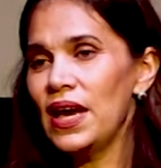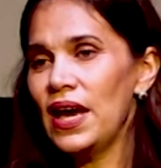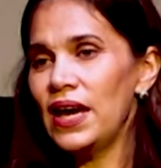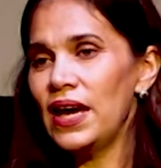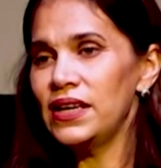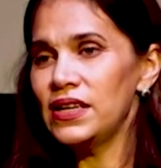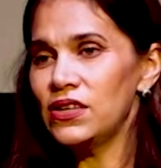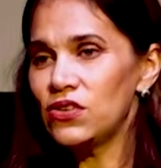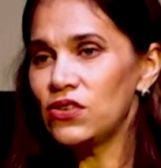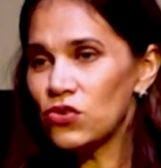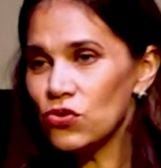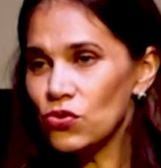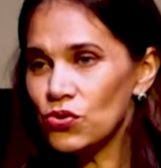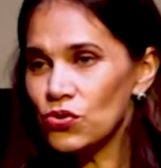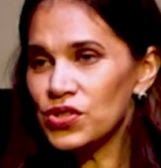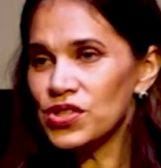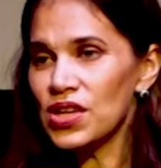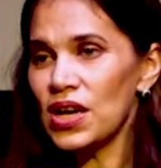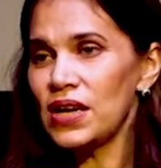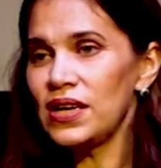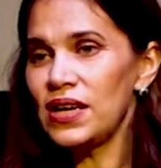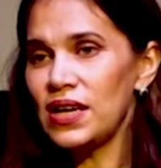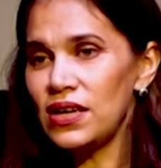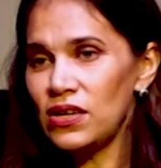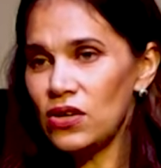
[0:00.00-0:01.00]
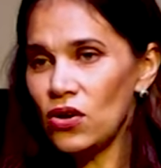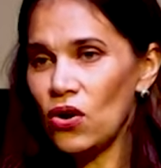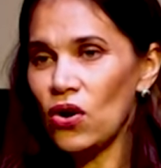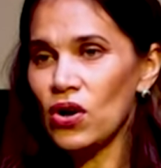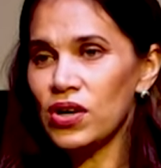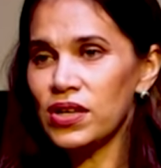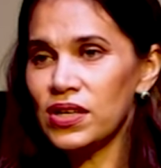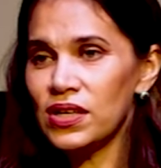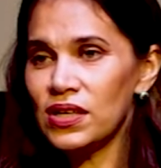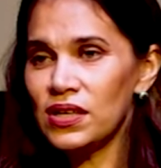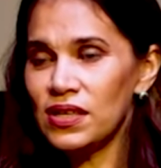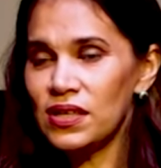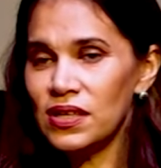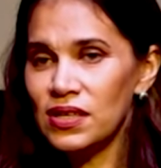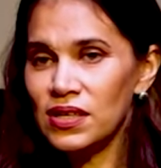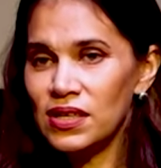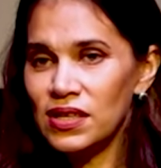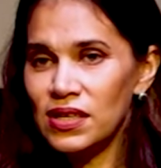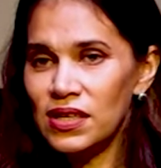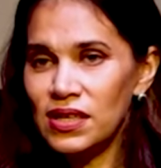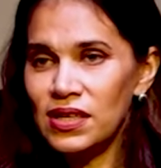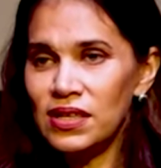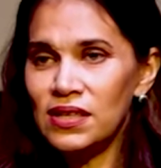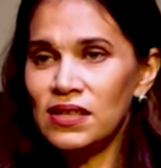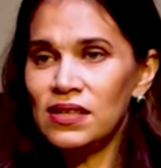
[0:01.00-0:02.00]
and a true son and daughter
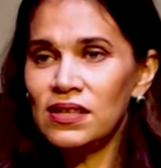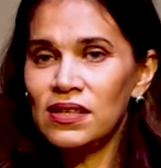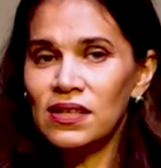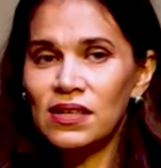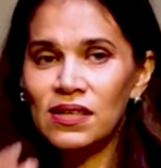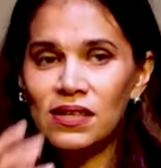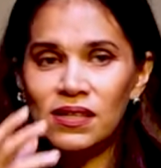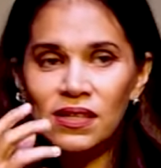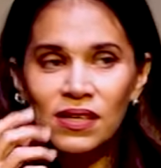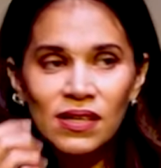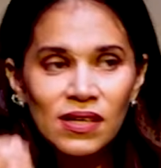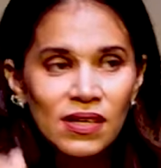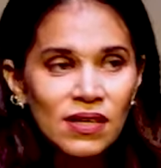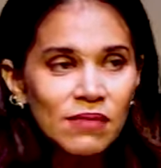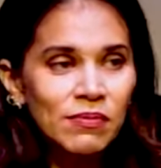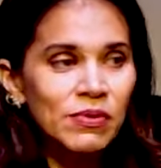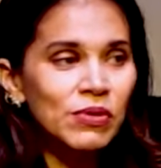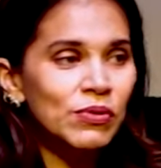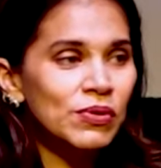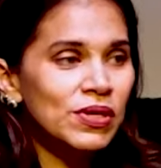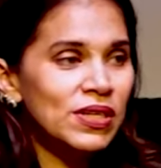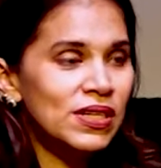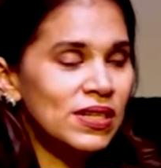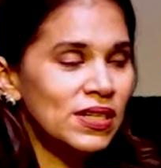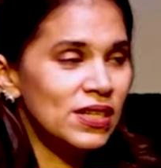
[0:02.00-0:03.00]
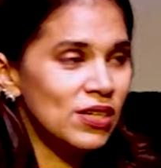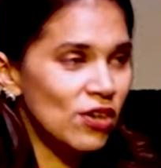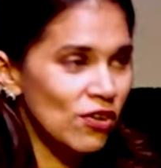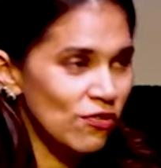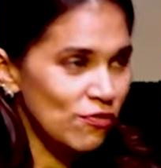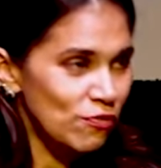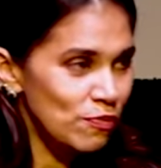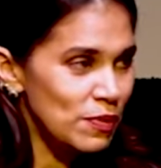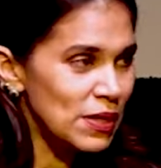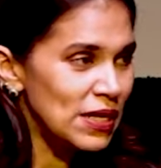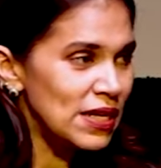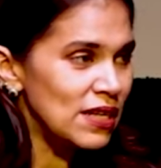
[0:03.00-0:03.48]
in the community of